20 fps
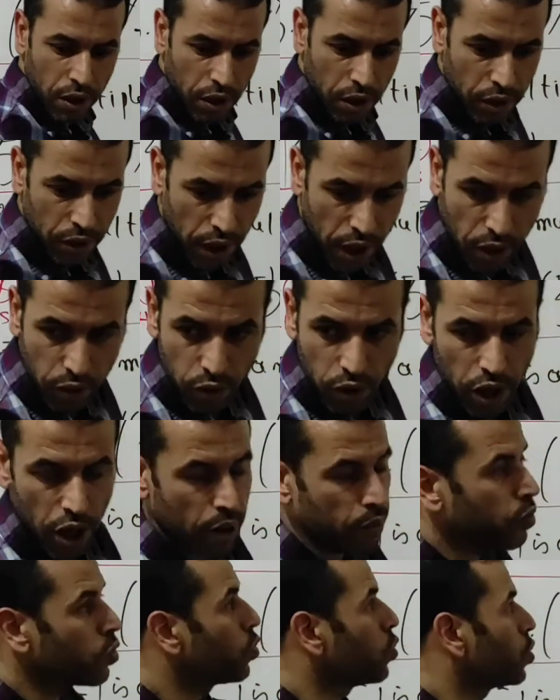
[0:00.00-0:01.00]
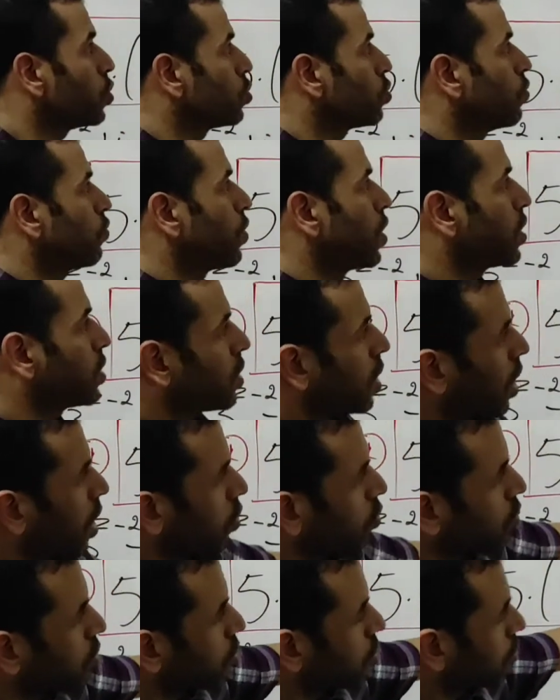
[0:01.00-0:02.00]
now I'm going to find
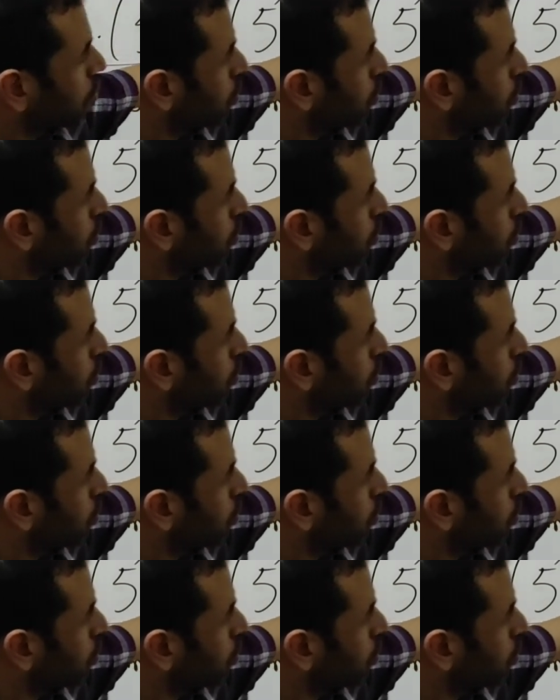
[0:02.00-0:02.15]
out